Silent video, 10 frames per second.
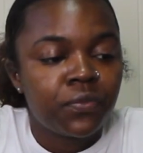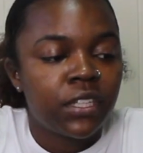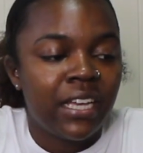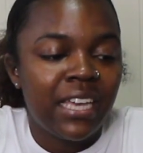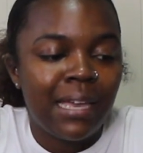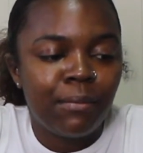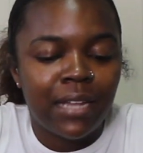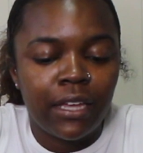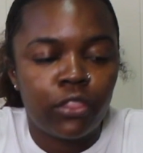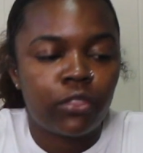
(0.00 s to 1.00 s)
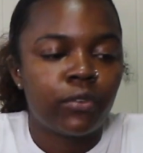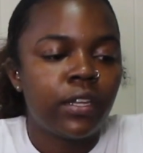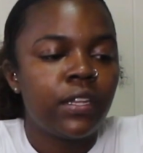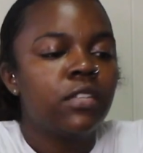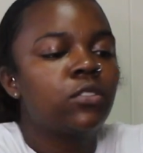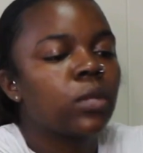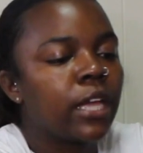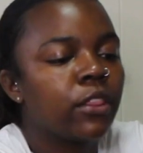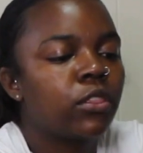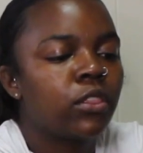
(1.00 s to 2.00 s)
They came with 3 of these. So
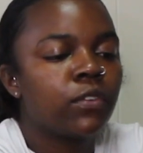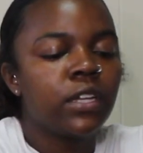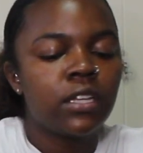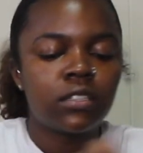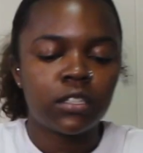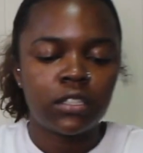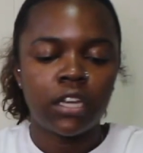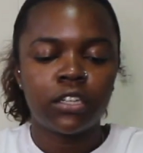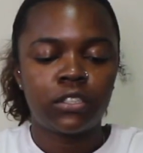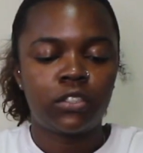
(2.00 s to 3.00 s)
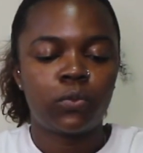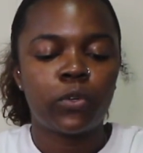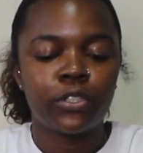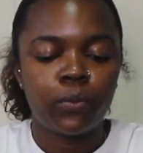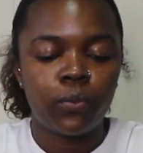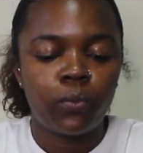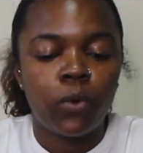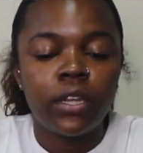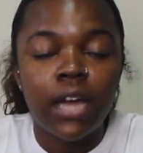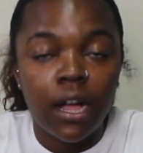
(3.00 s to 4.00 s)
3 of these containers were
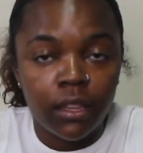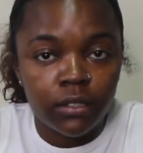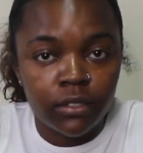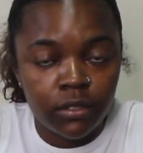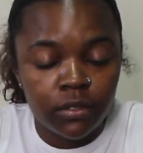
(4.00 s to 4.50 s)
$1.